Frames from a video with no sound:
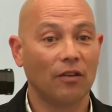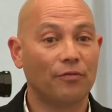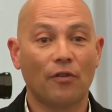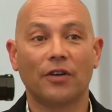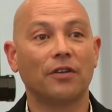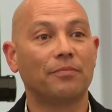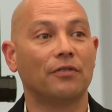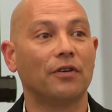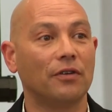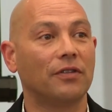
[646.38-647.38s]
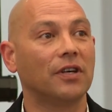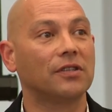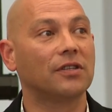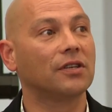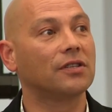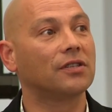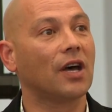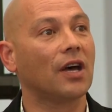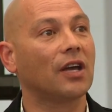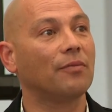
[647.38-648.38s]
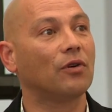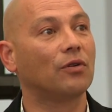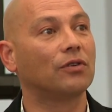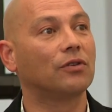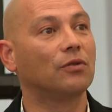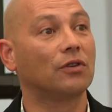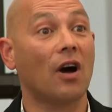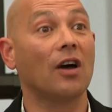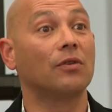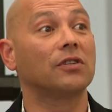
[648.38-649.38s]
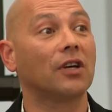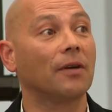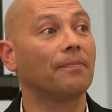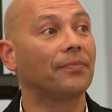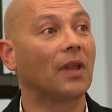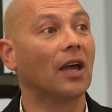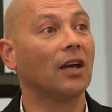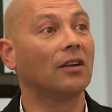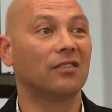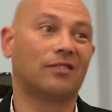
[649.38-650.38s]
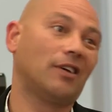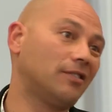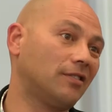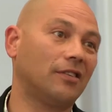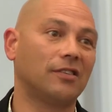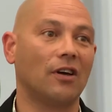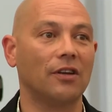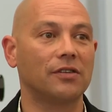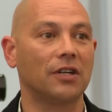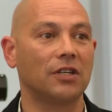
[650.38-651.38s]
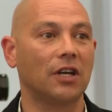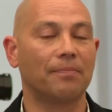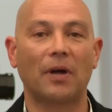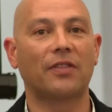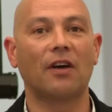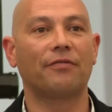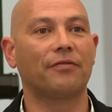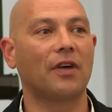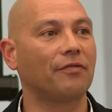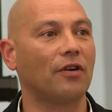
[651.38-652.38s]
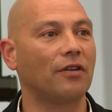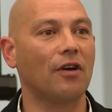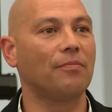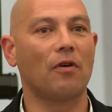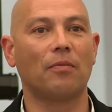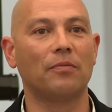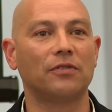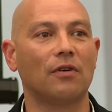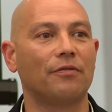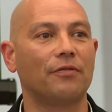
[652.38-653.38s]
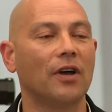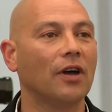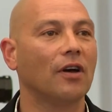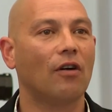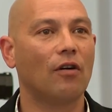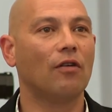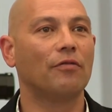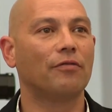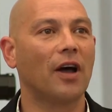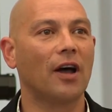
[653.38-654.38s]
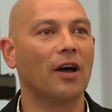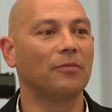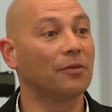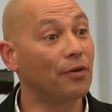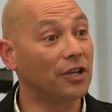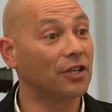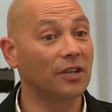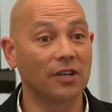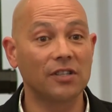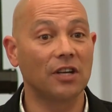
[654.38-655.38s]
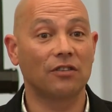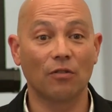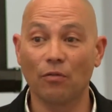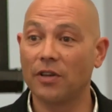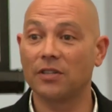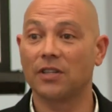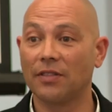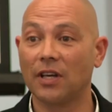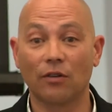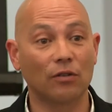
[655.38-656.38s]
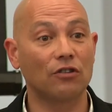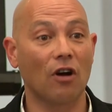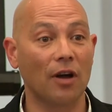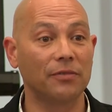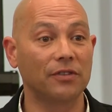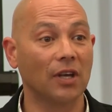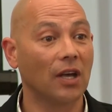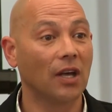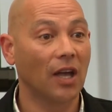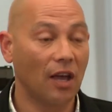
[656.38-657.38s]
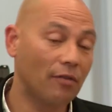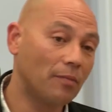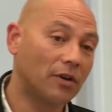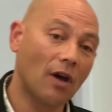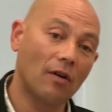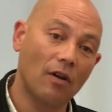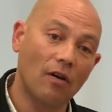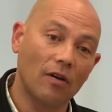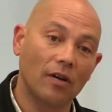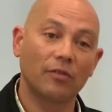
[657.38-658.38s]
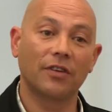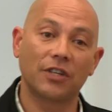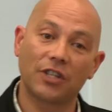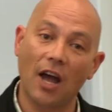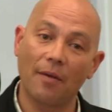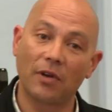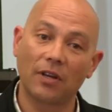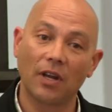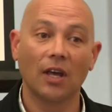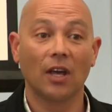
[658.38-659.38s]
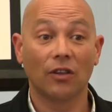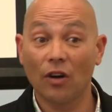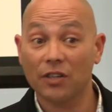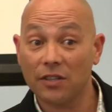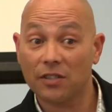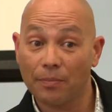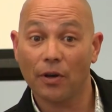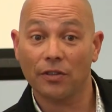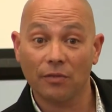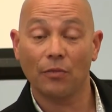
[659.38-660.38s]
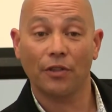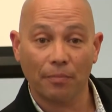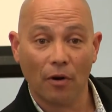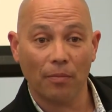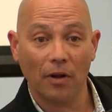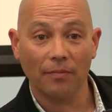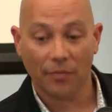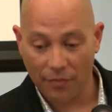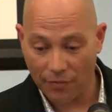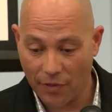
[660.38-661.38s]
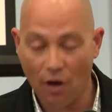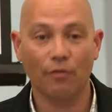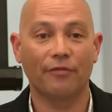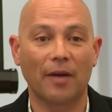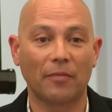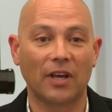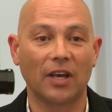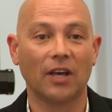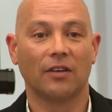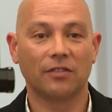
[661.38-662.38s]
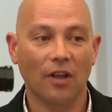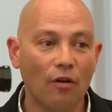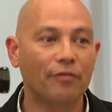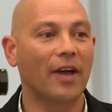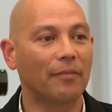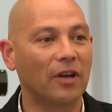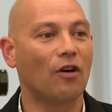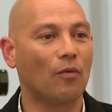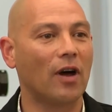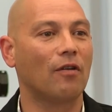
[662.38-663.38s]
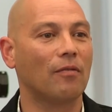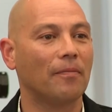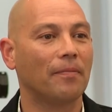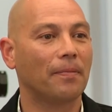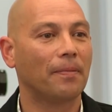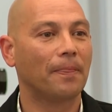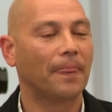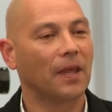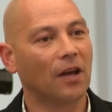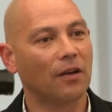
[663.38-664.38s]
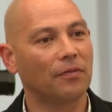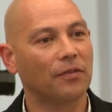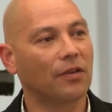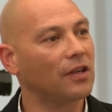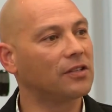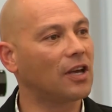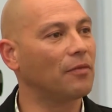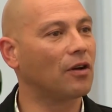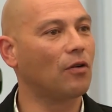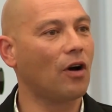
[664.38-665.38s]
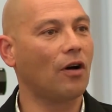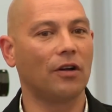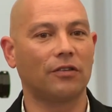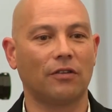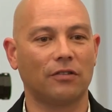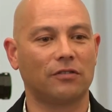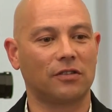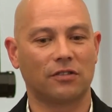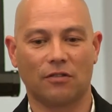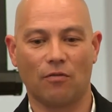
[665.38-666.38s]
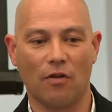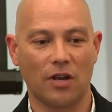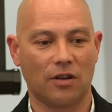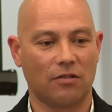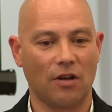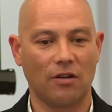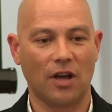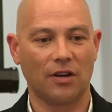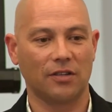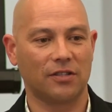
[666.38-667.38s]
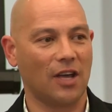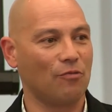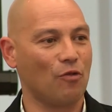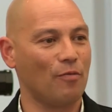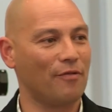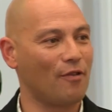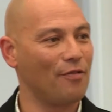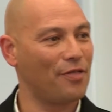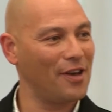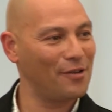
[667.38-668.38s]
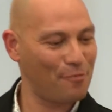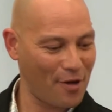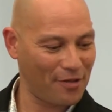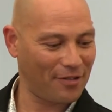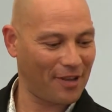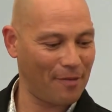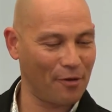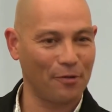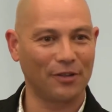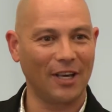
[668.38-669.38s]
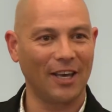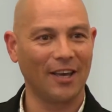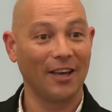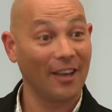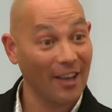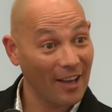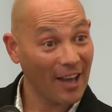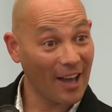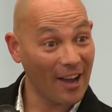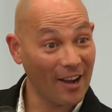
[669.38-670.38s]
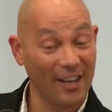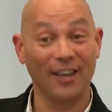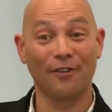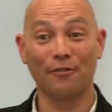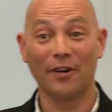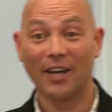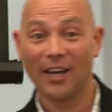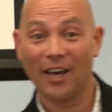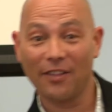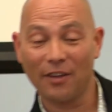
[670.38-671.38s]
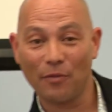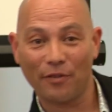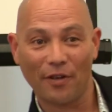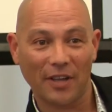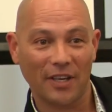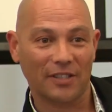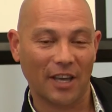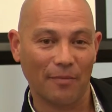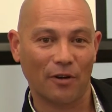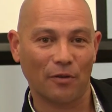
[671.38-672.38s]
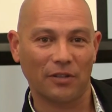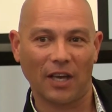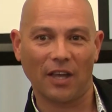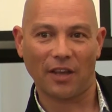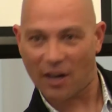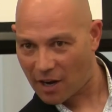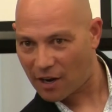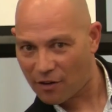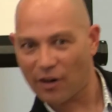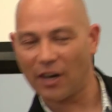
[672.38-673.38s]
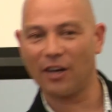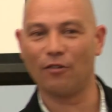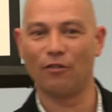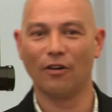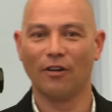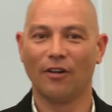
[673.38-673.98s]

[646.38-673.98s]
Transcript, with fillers: You'll find in Peru there's this uh, chemical called ayahuasca, and it's, it's, it's a hallucinogenic, but they've, they've got no problems of, of um, depression, et cetera, all this in their little tribes. Everyone would go along to the shaman, not just the person with the problem, the whole family. So the whole family got well. You know, so there's chemical, I, I, I just quite don't understand why we've got these ones, chemicals here, uh, illegal, and then we've got these chemicals here that are not illegal.